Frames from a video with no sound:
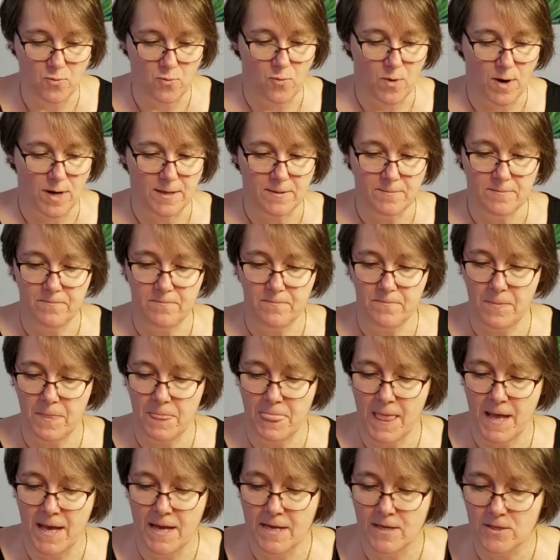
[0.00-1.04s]
one.
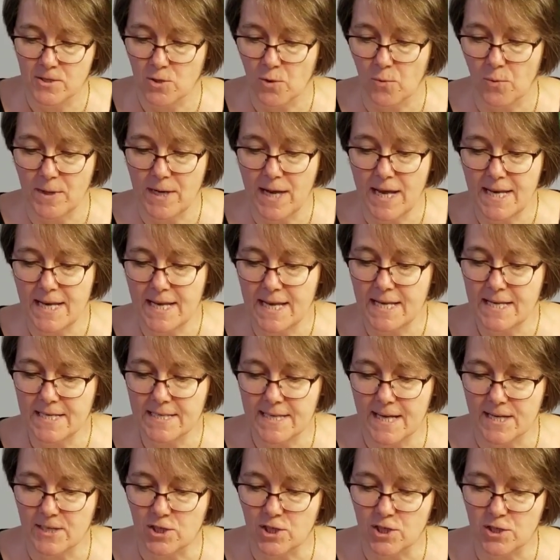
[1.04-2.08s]
So what I did is
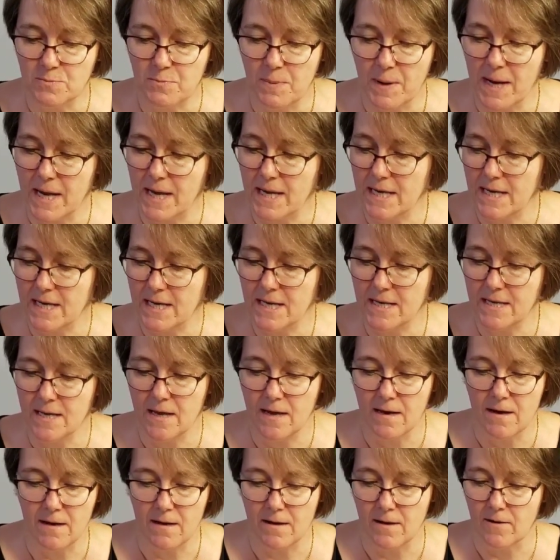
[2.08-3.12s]
I just painted
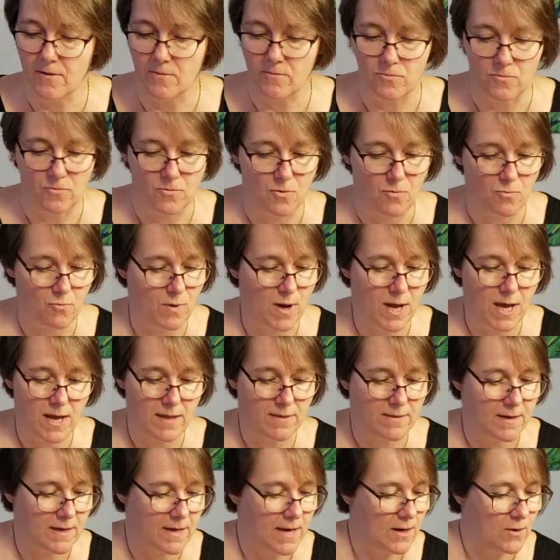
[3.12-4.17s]
the
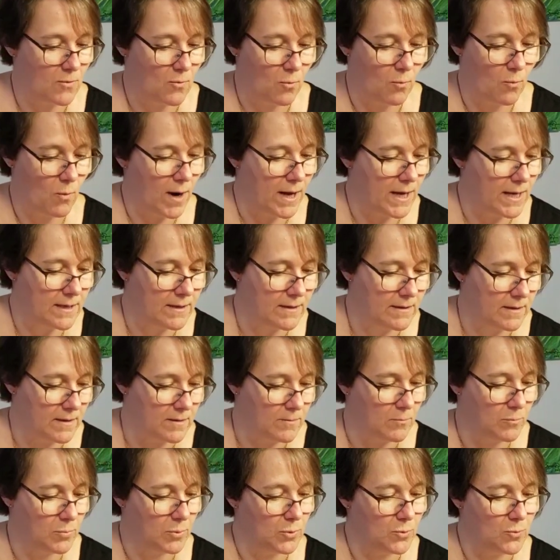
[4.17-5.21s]
red and then the white
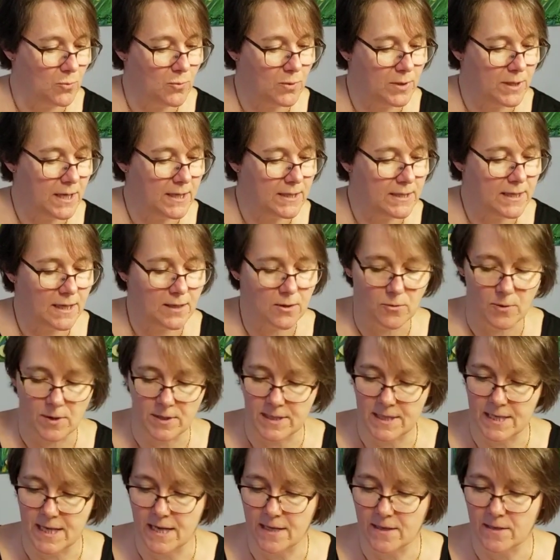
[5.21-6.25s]
and blue and then yellow at
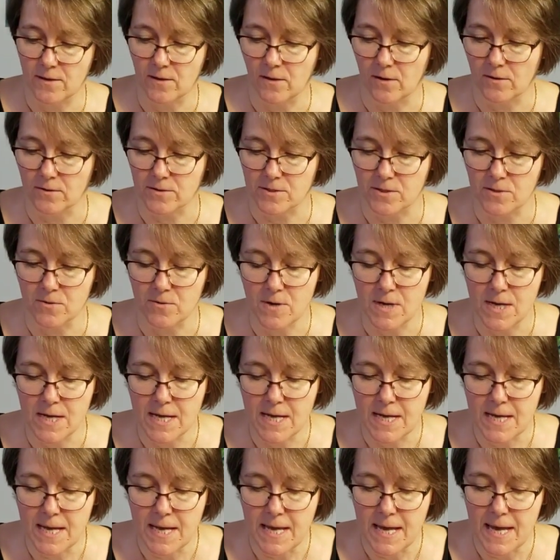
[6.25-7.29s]
the end also.
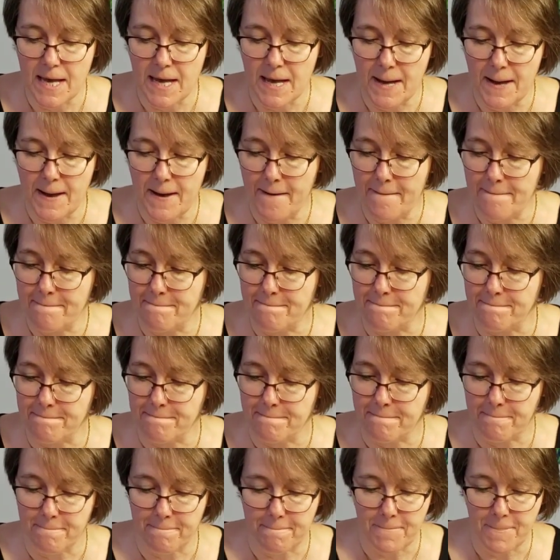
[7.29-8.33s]

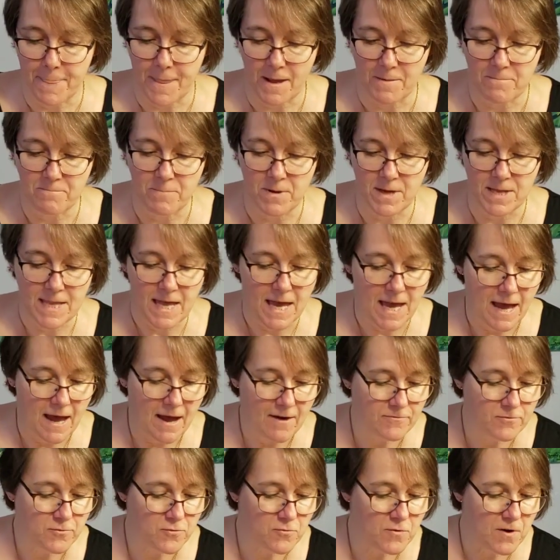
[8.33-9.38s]
But
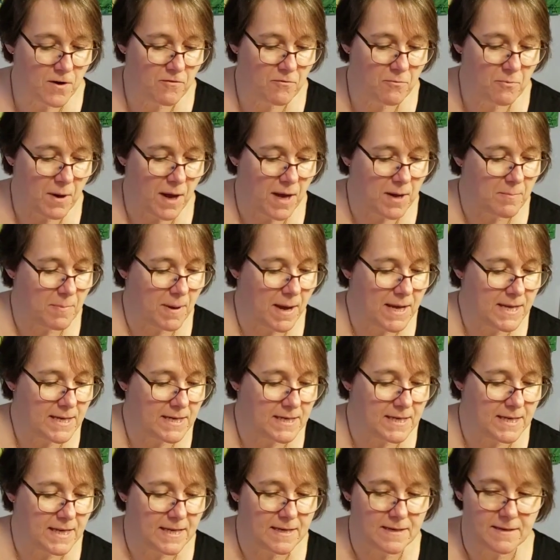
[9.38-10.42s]
after I
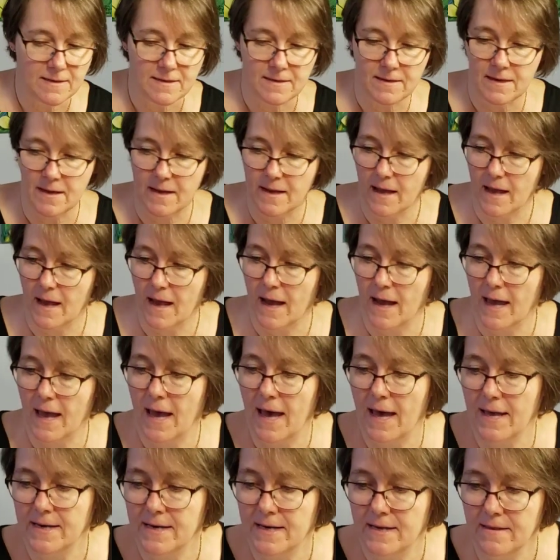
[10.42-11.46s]
painted it, I
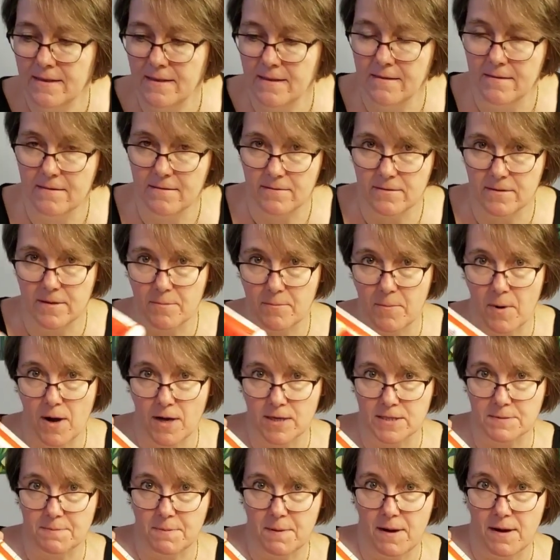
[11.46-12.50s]
added the
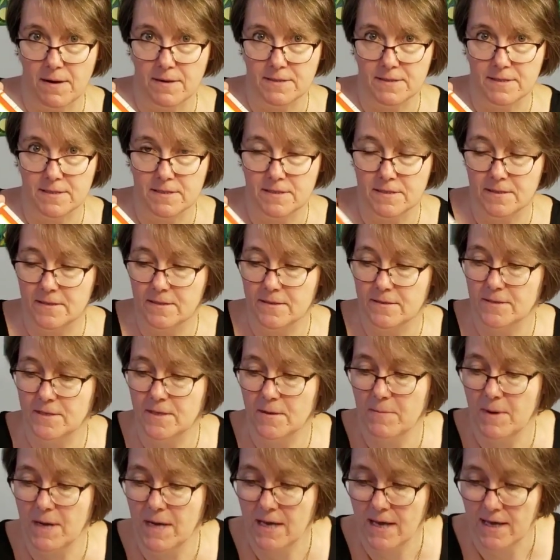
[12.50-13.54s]
Modge Podge to
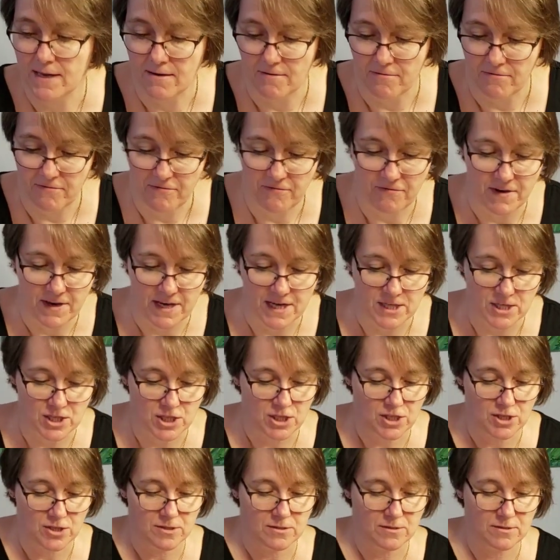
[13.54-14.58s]
make like a
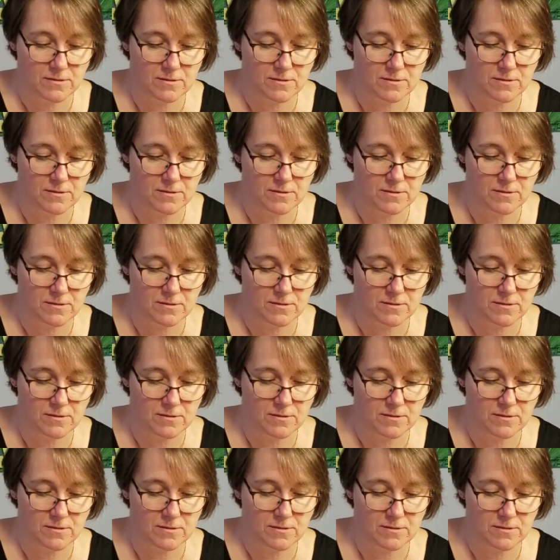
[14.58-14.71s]
finish